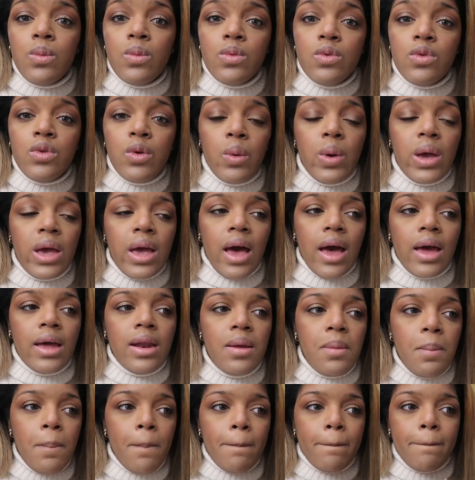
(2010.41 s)
So it kind
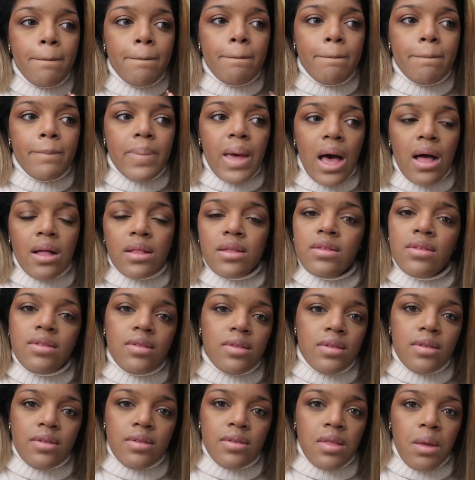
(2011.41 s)
of
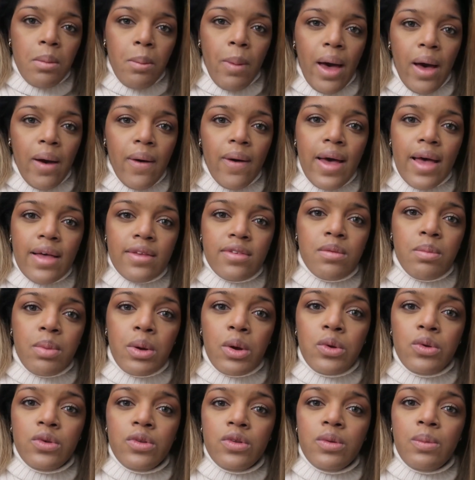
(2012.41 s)
balances them out as
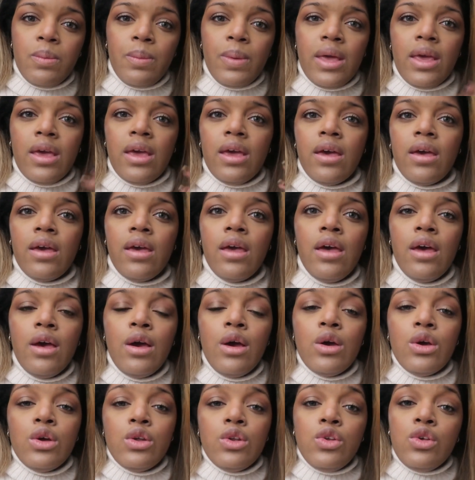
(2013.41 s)
opposed to being
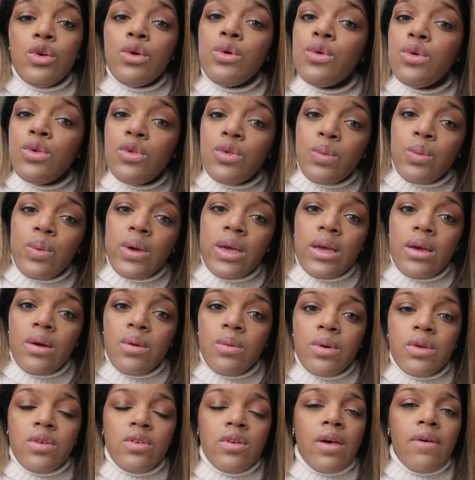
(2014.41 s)
too sweet,
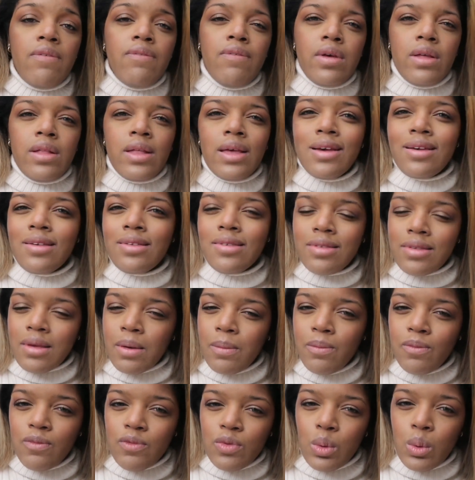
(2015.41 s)
which I feel like
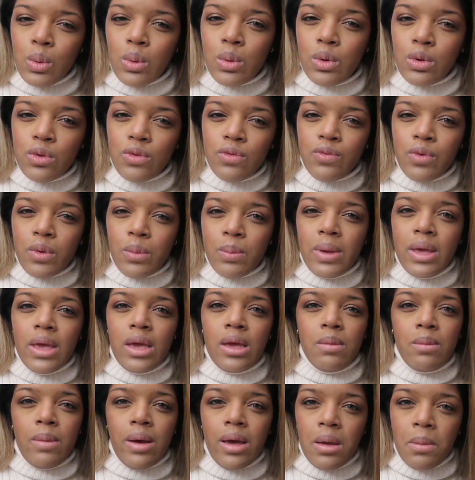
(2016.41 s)
some florals for me,
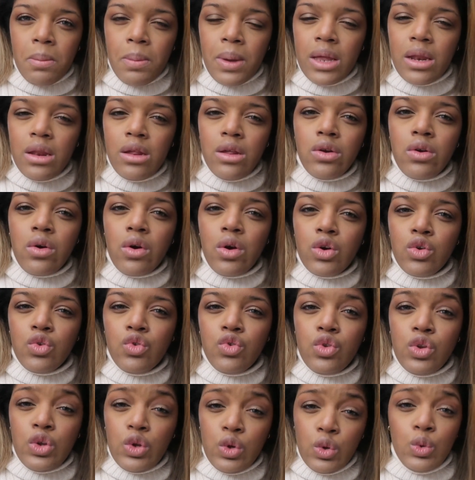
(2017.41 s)
in my opinion, are
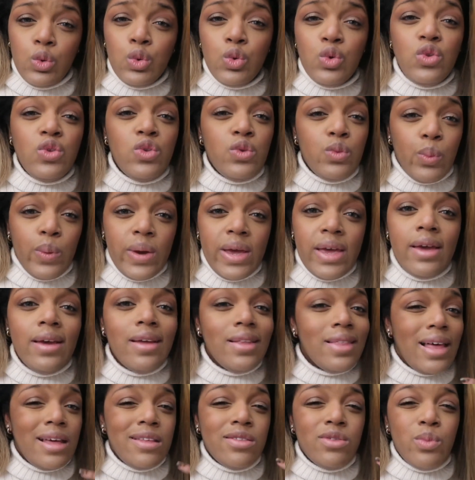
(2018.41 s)
too sweet,
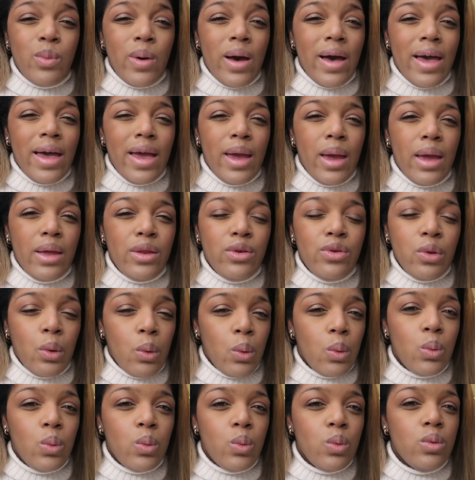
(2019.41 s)
and that's why I
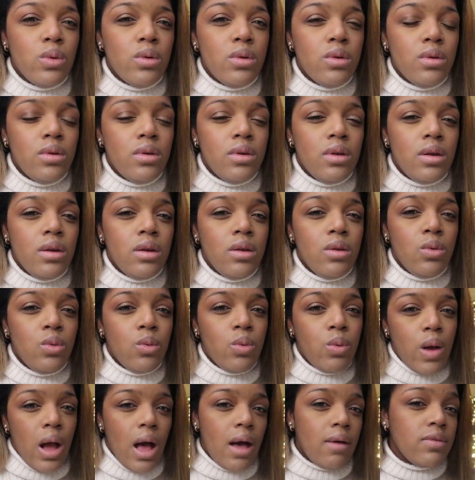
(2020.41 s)
don't
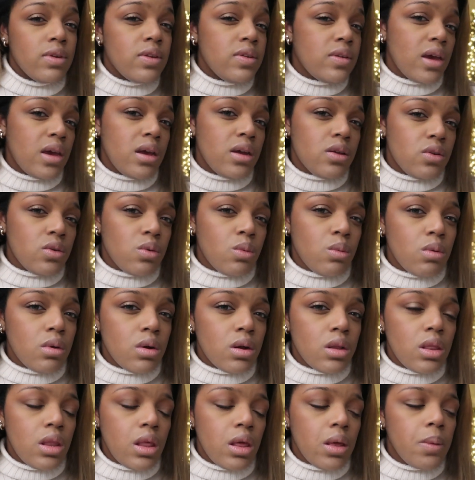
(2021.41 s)
gravitate
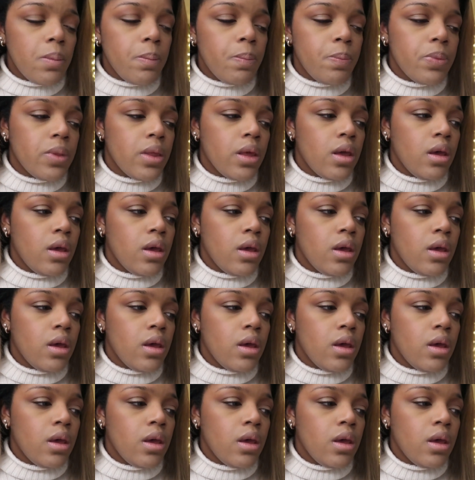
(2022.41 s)
toward them.